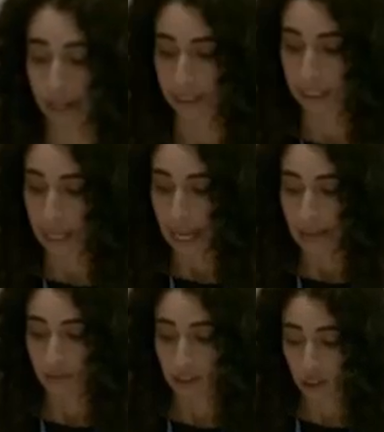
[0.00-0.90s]
Okay?
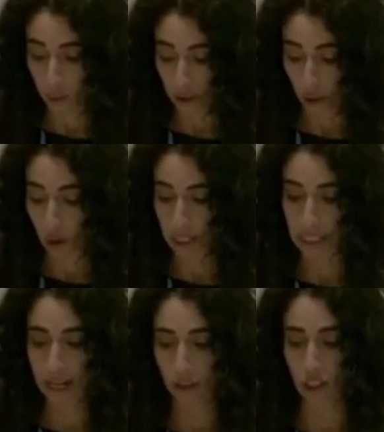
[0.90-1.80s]
And this is what the court
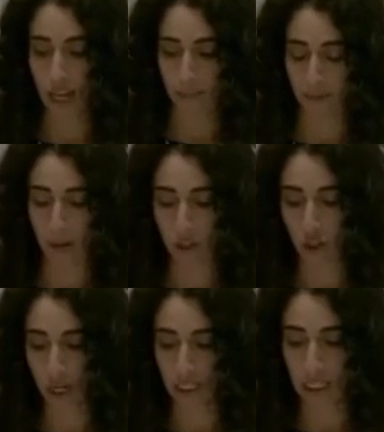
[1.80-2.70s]
said at the top of
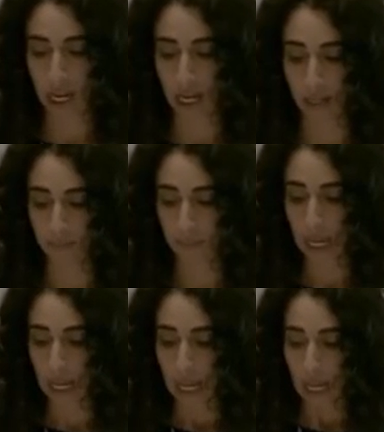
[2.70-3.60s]
page 99.
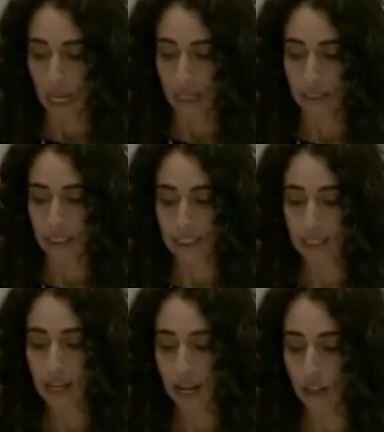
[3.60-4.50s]
He
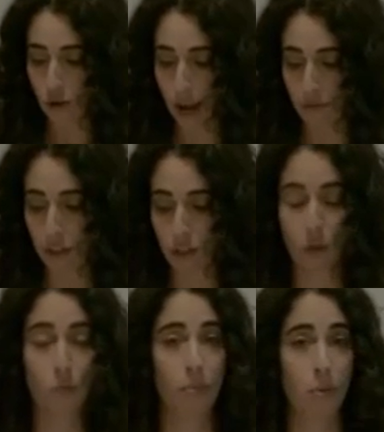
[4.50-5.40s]
did not draft his
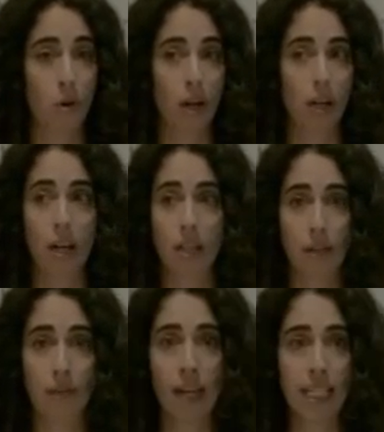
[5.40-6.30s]
own report.
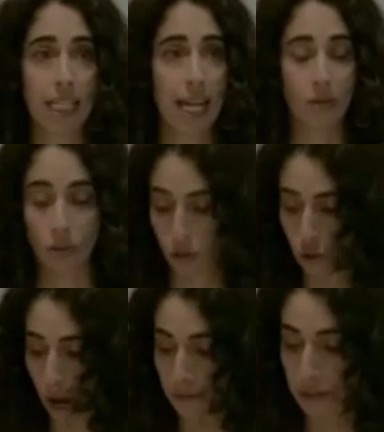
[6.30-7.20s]
Defense counsel
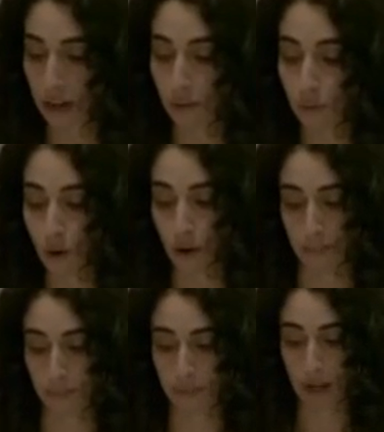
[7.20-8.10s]
drafted it for
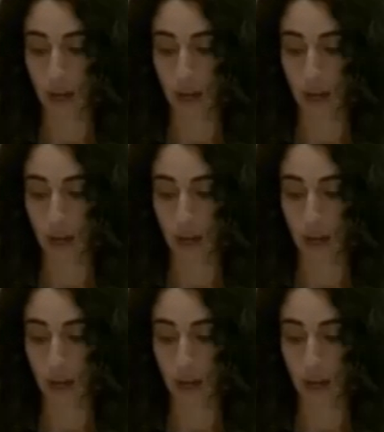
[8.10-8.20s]
him.